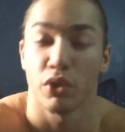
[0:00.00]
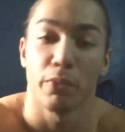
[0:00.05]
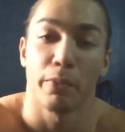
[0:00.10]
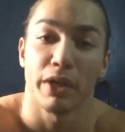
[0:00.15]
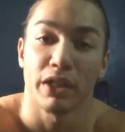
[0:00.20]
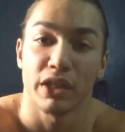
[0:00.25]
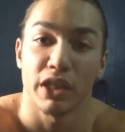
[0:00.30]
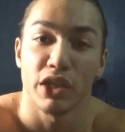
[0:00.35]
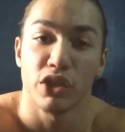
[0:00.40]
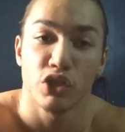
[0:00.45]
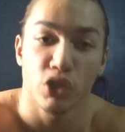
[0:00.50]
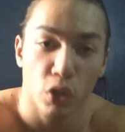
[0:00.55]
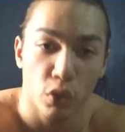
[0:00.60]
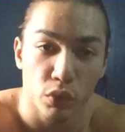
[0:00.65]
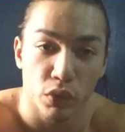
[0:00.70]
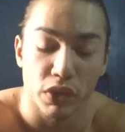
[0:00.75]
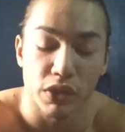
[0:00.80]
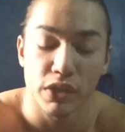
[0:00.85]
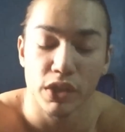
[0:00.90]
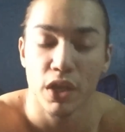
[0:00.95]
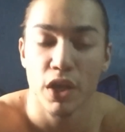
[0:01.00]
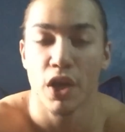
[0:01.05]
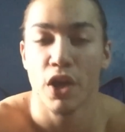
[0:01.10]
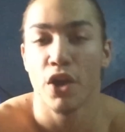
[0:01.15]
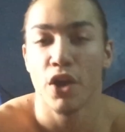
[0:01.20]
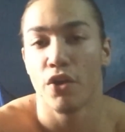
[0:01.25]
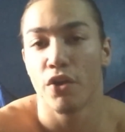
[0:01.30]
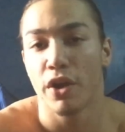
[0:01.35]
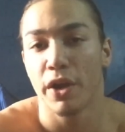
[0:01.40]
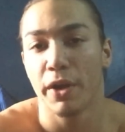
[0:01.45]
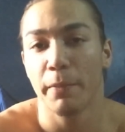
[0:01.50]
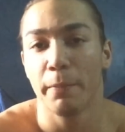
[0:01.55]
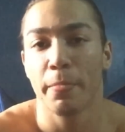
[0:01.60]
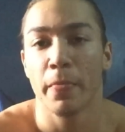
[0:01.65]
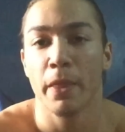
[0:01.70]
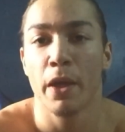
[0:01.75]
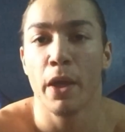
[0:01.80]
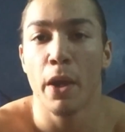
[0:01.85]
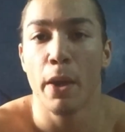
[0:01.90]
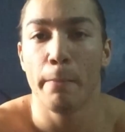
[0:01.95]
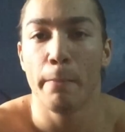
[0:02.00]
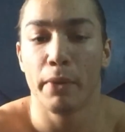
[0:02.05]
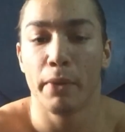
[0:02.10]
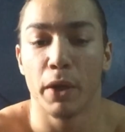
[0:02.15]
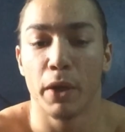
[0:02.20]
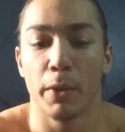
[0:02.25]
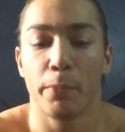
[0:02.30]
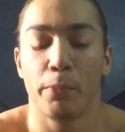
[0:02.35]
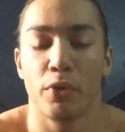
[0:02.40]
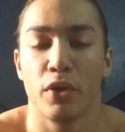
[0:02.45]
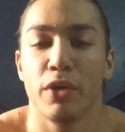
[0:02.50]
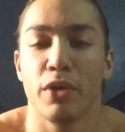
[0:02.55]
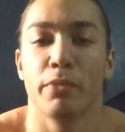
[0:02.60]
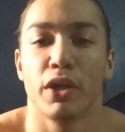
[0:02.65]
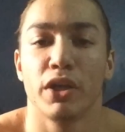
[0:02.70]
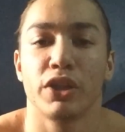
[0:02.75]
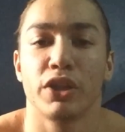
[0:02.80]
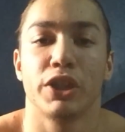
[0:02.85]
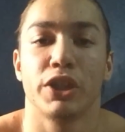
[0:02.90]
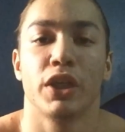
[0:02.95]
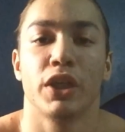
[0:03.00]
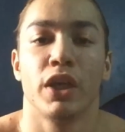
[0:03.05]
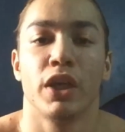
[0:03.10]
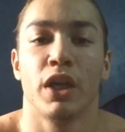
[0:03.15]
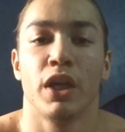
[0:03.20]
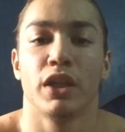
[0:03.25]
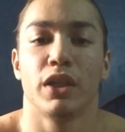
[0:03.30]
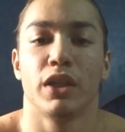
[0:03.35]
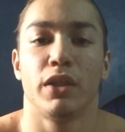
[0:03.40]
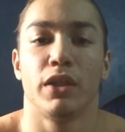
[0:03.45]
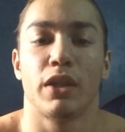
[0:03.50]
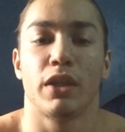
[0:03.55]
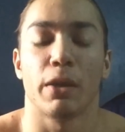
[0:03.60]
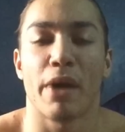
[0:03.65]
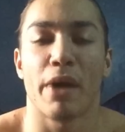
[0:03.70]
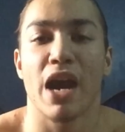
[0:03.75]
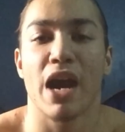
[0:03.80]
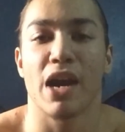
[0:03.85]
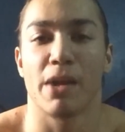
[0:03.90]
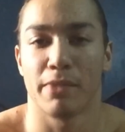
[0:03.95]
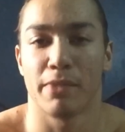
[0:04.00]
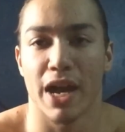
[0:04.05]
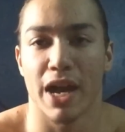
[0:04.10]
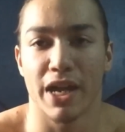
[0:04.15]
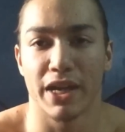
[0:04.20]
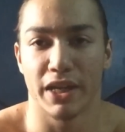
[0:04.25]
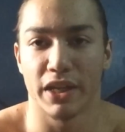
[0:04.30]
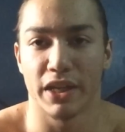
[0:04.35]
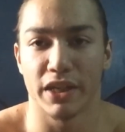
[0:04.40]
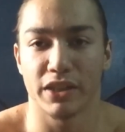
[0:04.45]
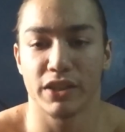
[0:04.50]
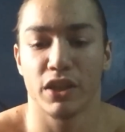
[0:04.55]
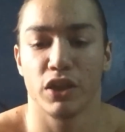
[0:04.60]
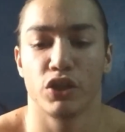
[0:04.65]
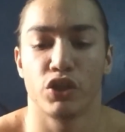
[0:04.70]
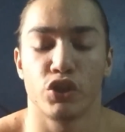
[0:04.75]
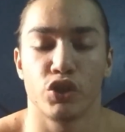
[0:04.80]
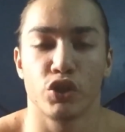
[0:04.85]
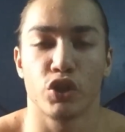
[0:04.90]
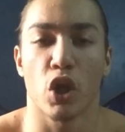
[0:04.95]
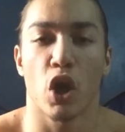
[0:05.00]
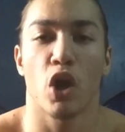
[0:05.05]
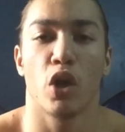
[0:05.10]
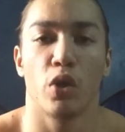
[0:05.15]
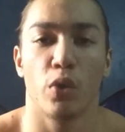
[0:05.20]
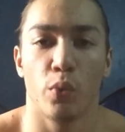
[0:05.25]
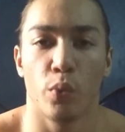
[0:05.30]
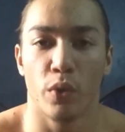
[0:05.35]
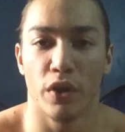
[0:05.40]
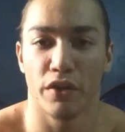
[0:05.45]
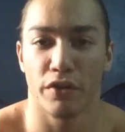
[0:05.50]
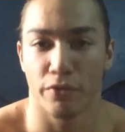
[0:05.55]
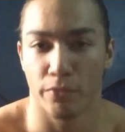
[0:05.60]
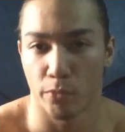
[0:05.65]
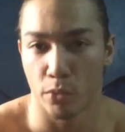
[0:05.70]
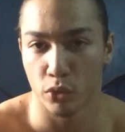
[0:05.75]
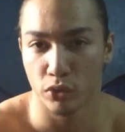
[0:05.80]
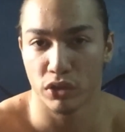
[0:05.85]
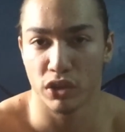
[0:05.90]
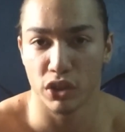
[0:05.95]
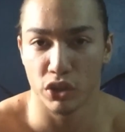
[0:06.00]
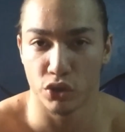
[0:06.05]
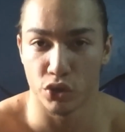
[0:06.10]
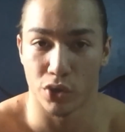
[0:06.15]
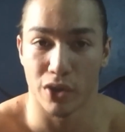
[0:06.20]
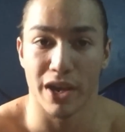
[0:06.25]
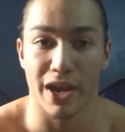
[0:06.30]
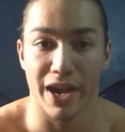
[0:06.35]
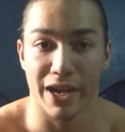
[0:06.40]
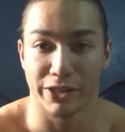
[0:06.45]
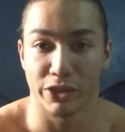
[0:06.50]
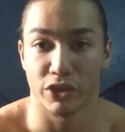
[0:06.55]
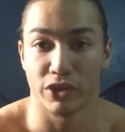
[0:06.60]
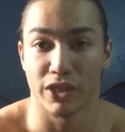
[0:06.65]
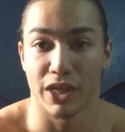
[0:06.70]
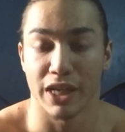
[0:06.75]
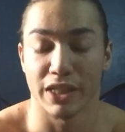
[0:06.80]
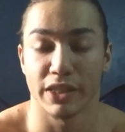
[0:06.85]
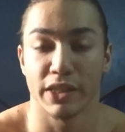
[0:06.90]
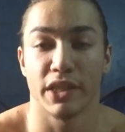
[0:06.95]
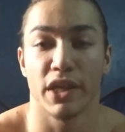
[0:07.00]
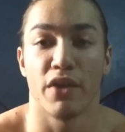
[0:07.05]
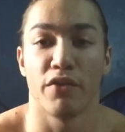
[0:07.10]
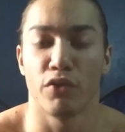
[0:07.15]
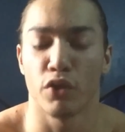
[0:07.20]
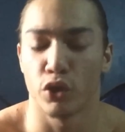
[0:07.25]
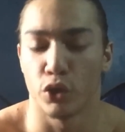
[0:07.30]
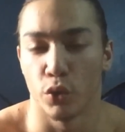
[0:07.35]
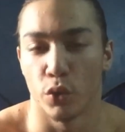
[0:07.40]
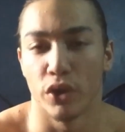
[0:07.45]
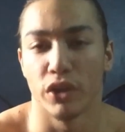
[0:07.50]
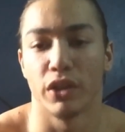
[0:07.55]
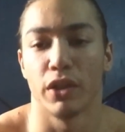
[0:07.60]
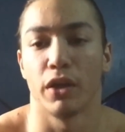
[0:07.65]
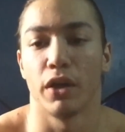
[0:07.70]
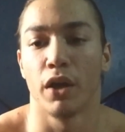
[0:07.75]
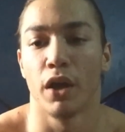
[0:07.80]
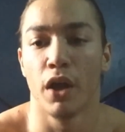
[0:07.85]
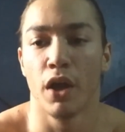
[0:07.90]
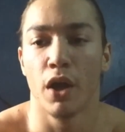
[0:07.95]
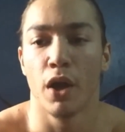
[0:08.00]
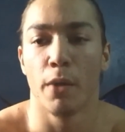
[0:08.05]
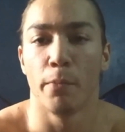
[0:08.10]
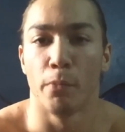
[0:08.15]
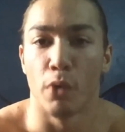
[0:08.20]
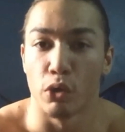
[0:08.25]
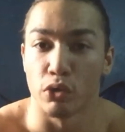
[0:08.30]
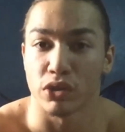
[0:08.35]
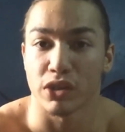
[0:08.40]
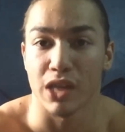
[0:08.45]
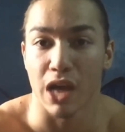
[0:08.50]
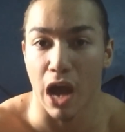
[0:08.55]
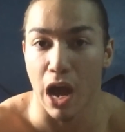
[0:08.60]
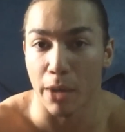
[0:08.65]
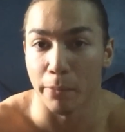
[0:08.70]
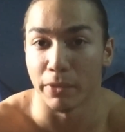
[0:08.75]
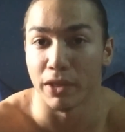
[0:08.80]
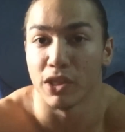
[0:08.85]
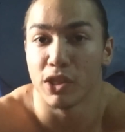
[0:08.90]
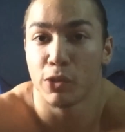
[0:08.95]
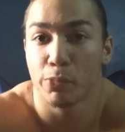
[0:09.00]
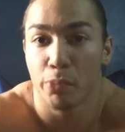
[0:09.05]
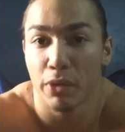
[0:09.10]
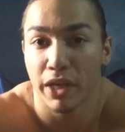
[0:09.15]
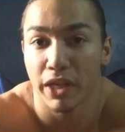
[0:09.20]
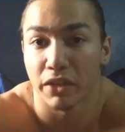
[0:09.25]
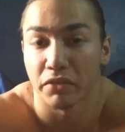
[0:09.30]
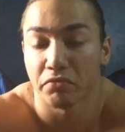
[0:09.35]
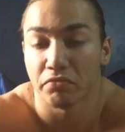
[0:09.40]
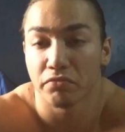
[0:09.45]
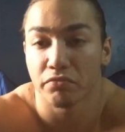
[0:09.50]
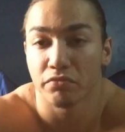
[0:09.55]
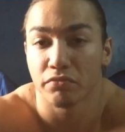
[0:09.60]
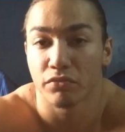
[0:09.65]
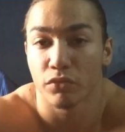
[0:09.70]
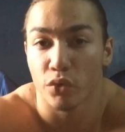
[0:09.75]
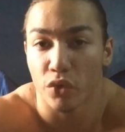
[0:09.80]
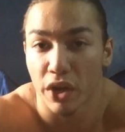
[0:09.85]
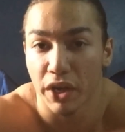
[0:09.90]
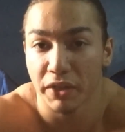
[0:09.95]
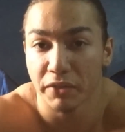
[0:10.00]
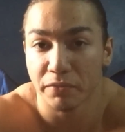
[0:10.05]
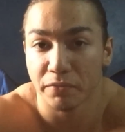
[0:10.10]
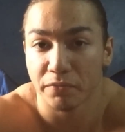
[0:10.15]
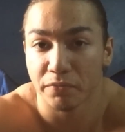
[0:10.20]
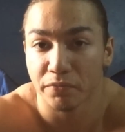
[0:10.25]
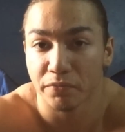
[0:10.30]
when you're about to hit shoulders, right? But pretty much the bottom line is start with multi-joint exercises if you're doing the most common split, right?